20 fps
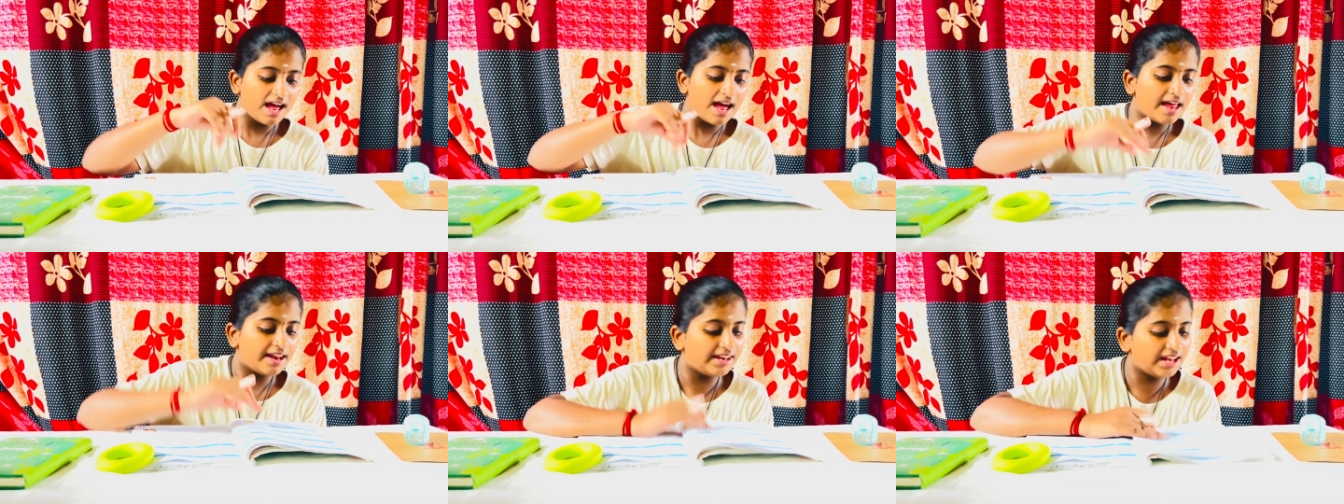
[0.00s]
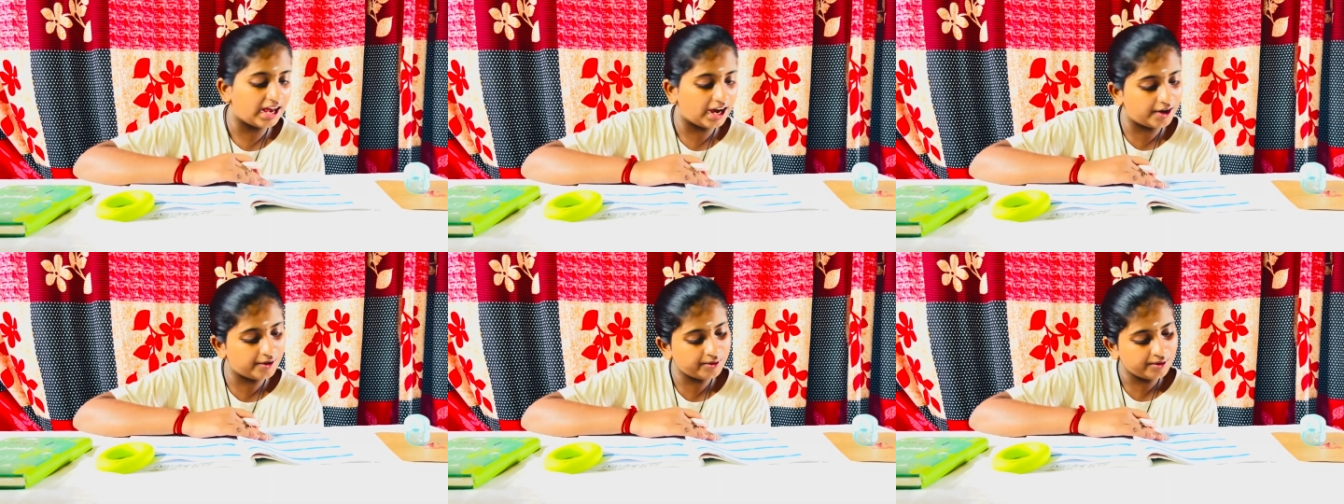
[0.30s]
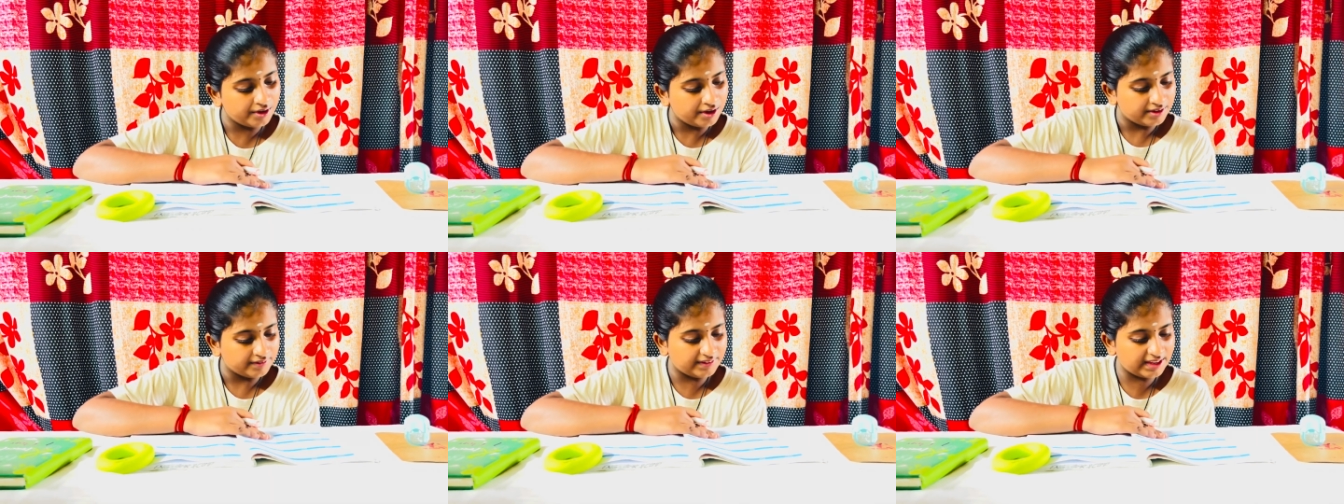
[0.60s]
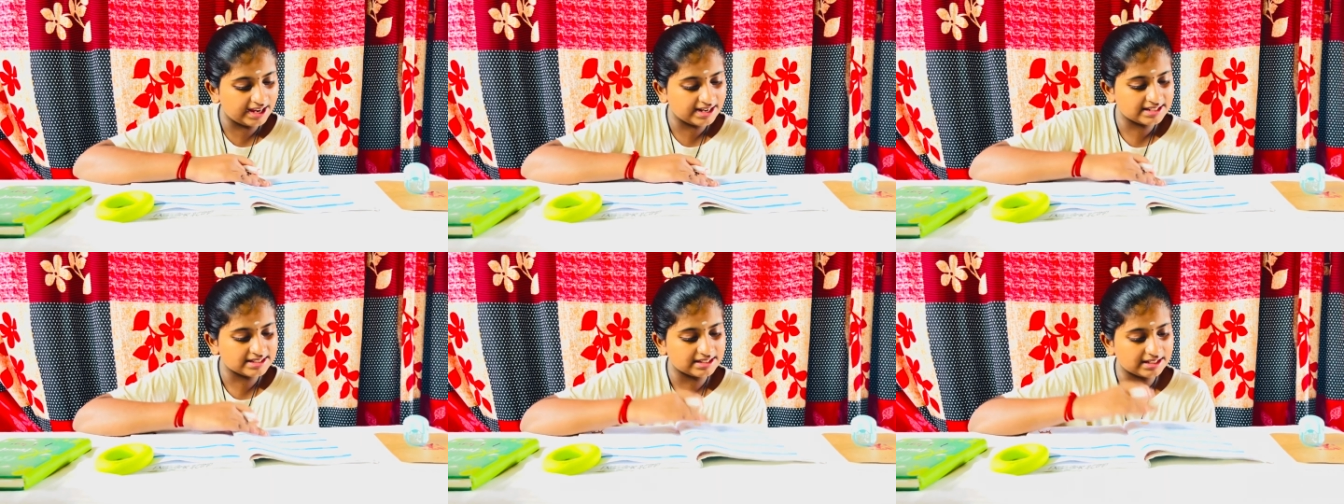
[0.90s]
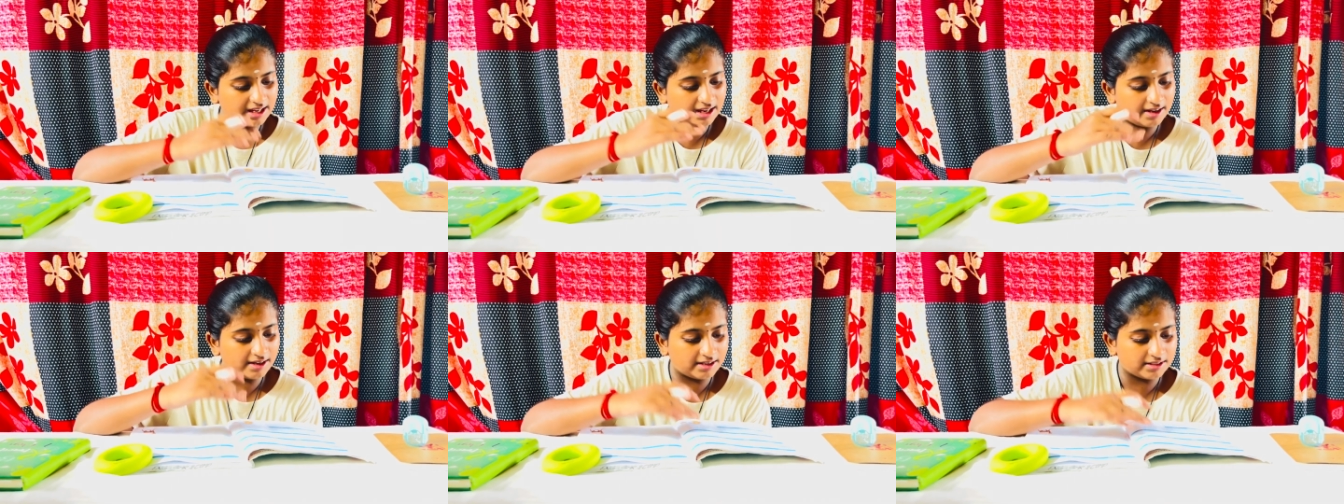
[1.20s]
Now,
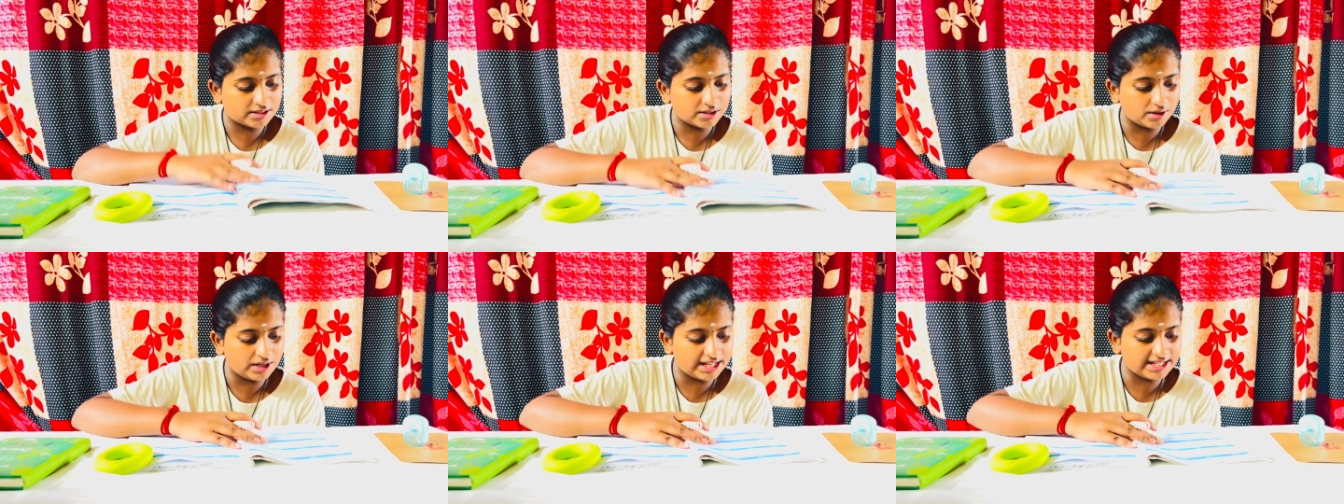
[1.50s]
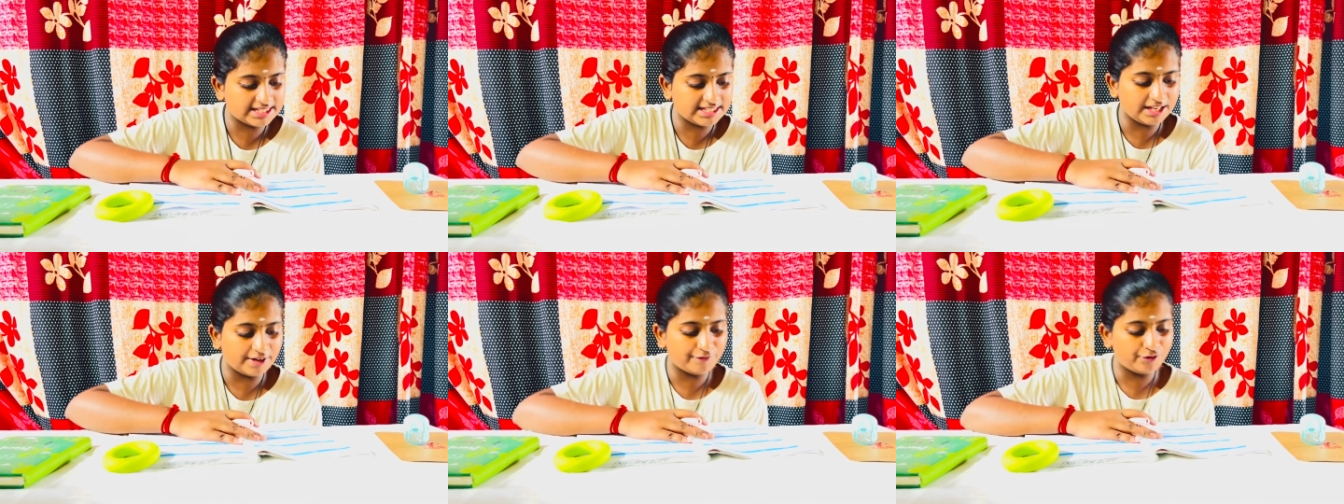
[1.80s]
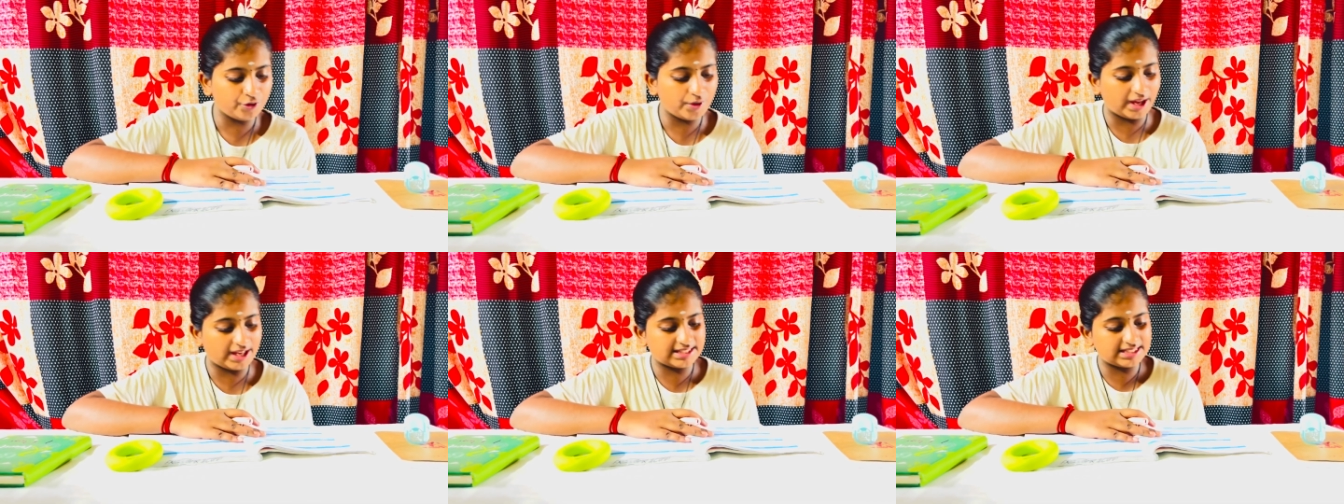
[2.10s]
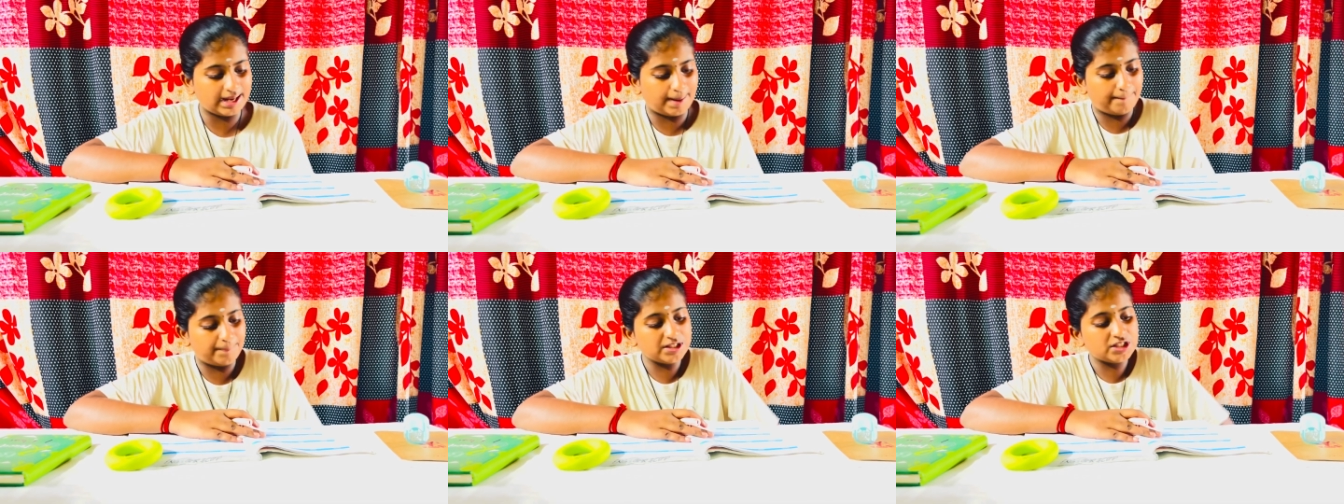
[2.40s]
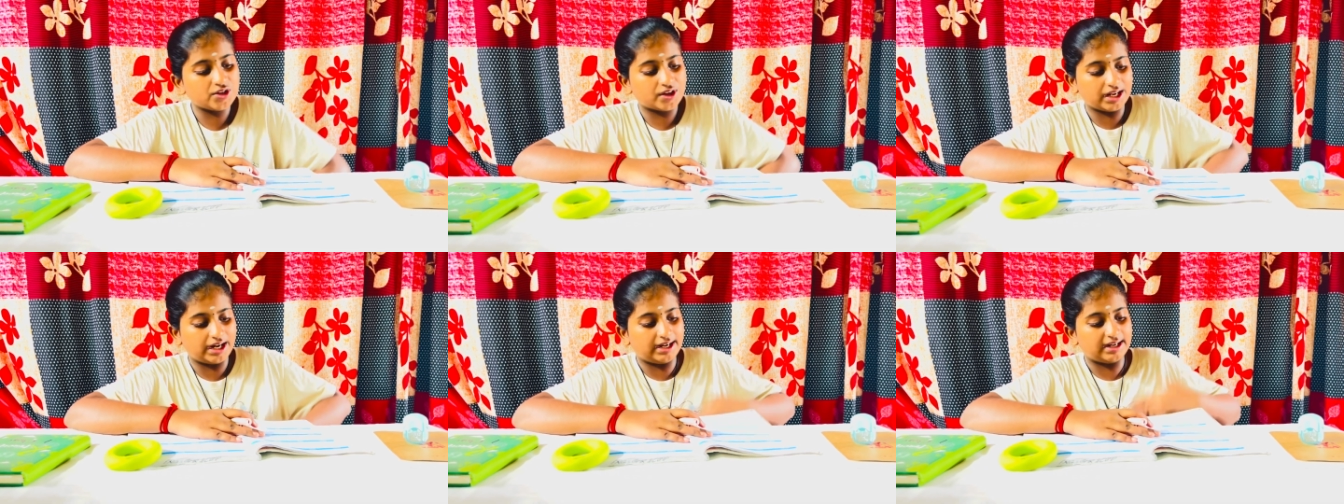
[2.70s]
so let's see a few examples
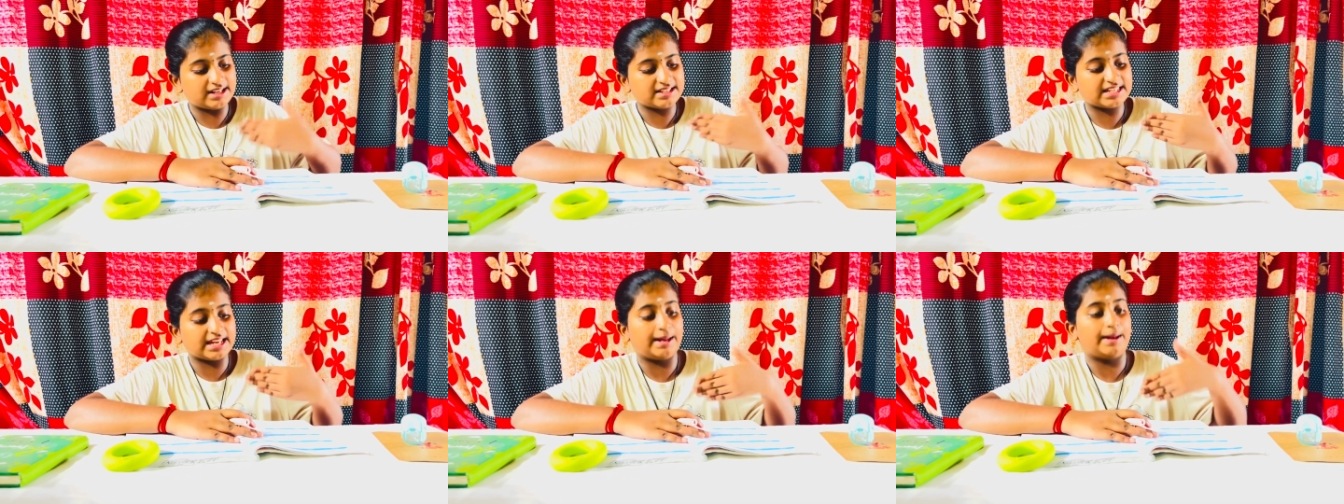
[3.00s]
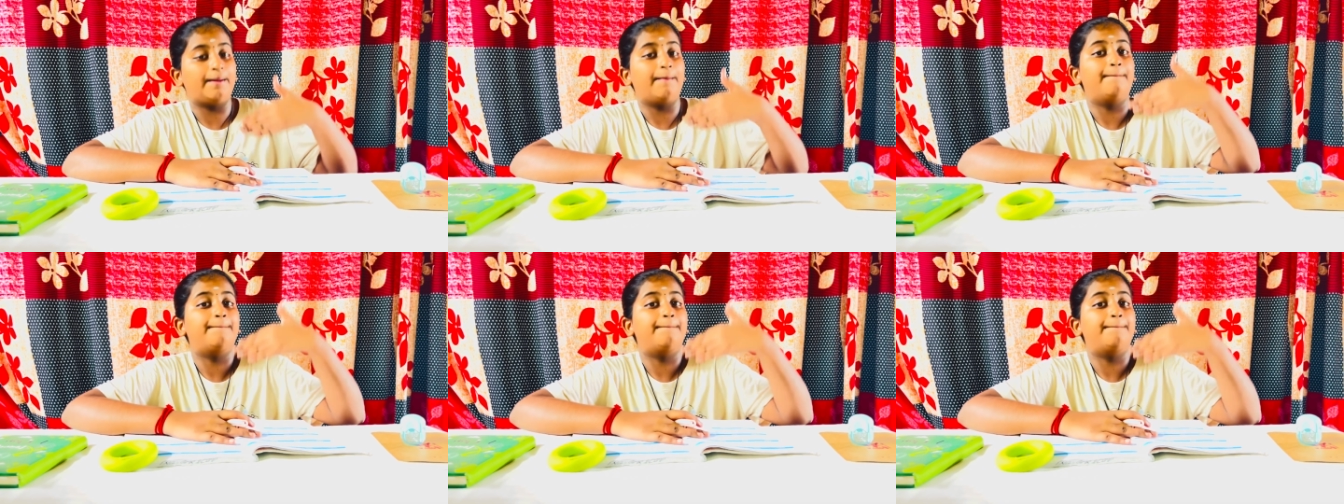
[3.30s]
you can understand.